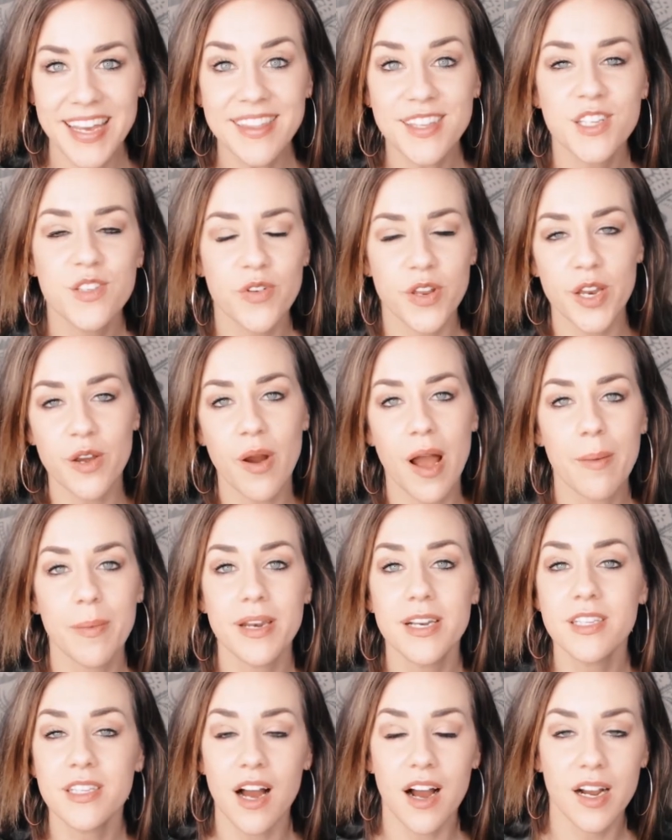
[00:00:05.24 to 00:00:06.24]
In this video, I'm
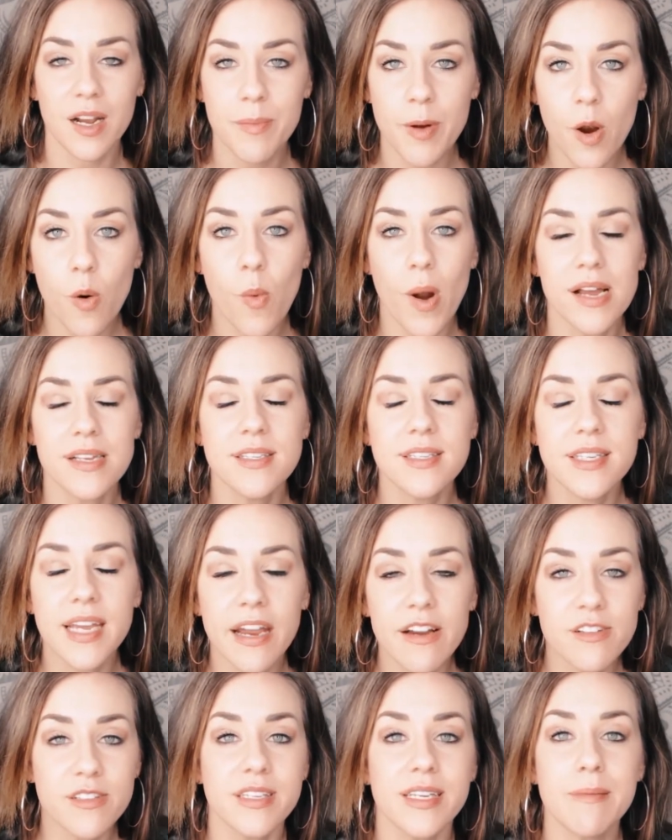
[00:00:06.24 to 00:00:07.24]
gonna talk about why
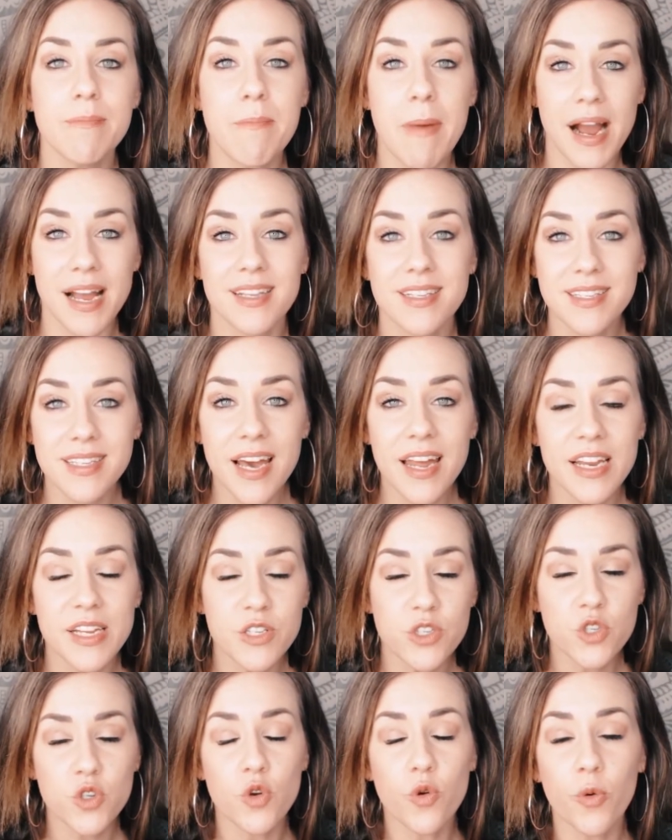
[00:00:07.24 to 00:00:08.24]
scarcity mindset
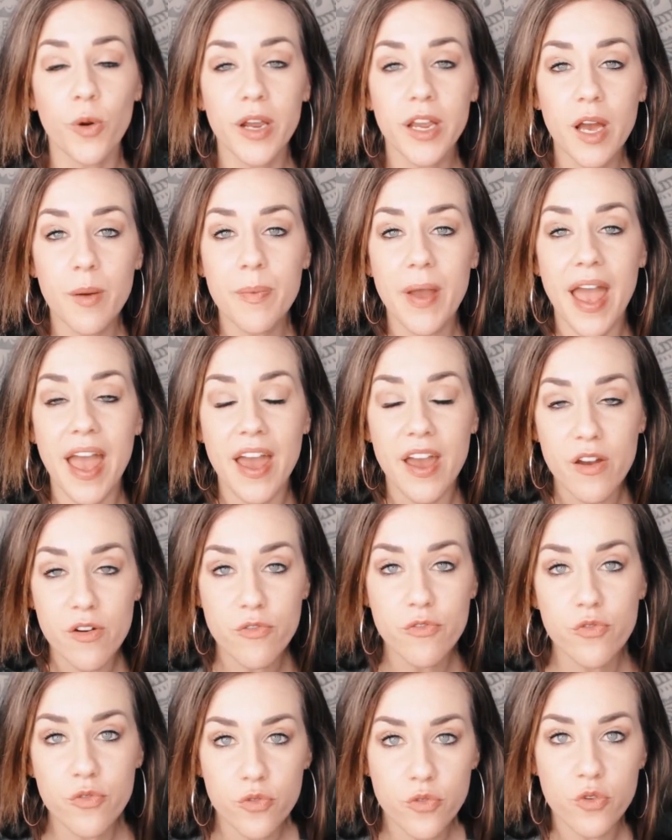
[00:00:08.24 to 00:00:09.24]
is screwing up
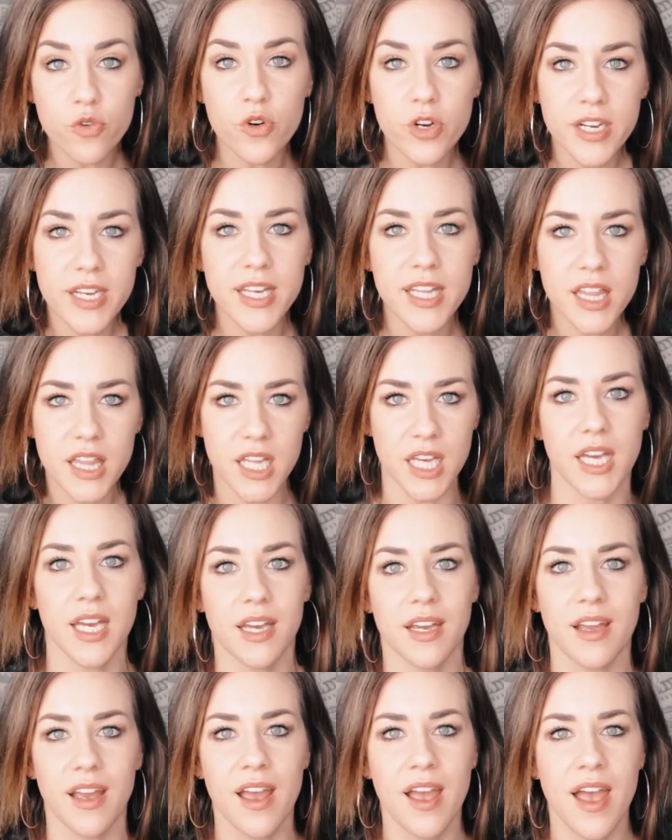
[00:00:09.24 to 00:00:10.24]

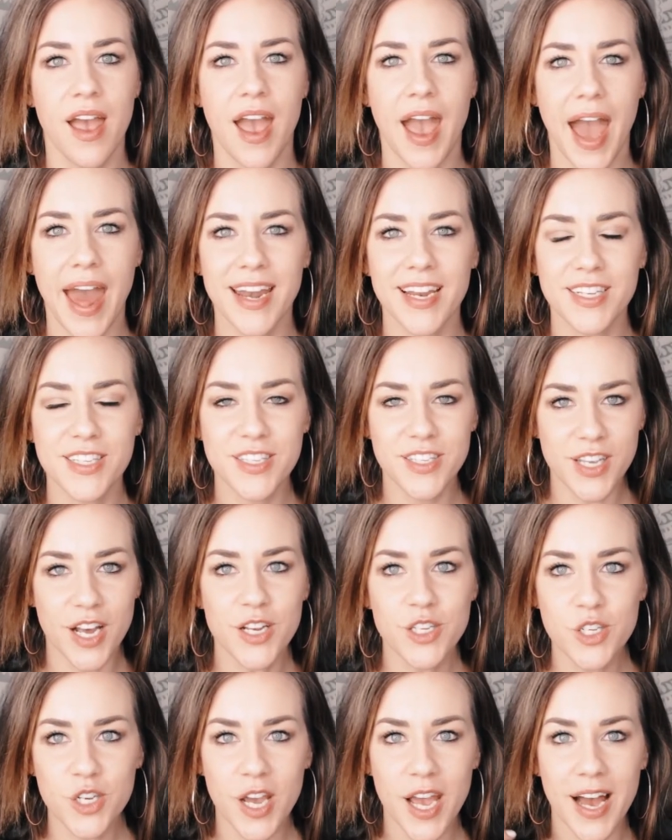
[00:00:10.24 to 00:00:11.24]
everything. And it's
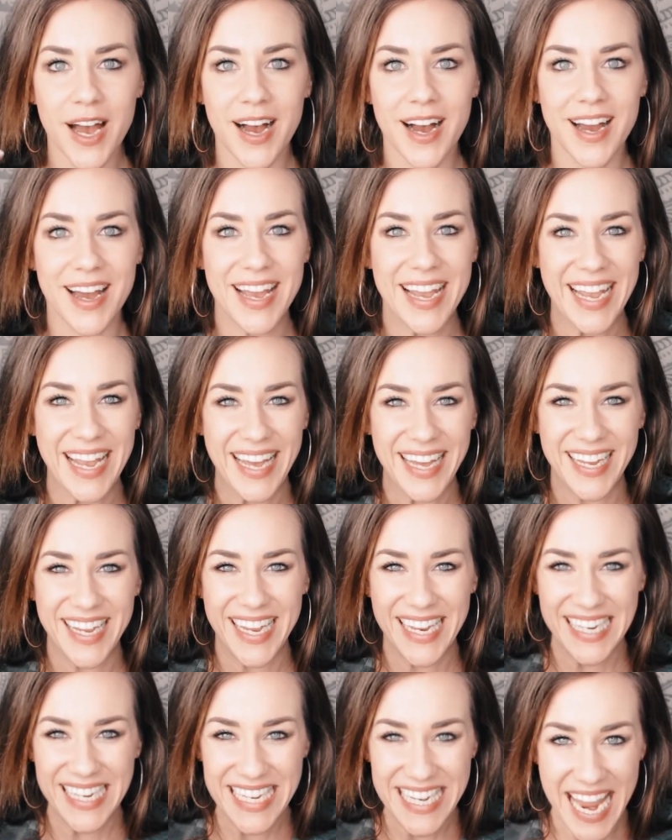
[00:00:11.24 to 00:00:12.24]
such an
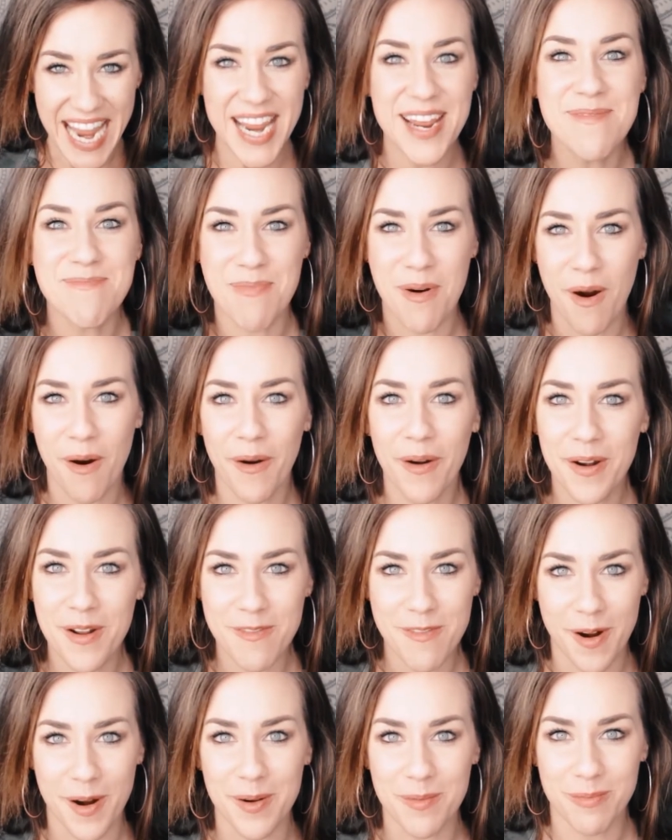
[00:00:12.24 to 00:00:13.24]
innate part
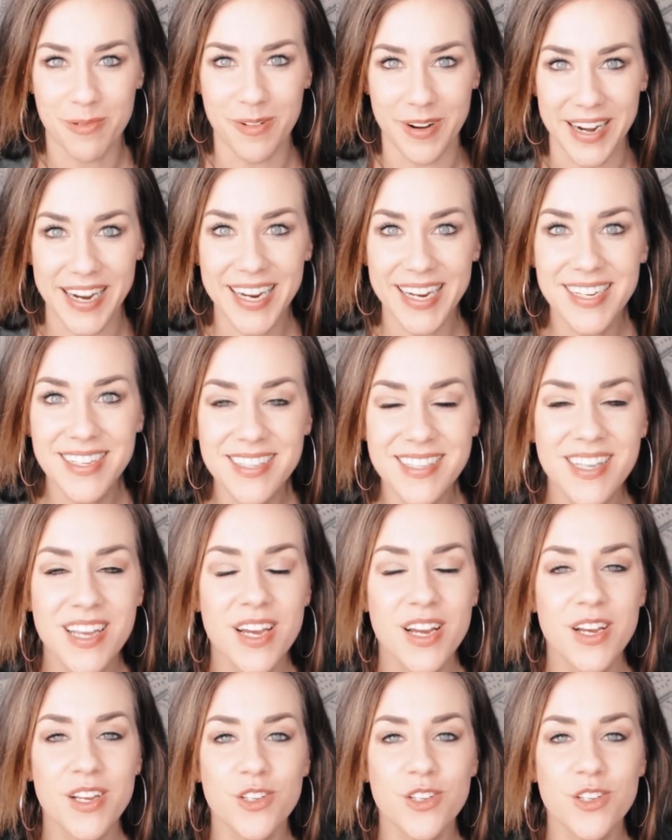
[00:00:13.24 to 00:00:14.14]
of our brains.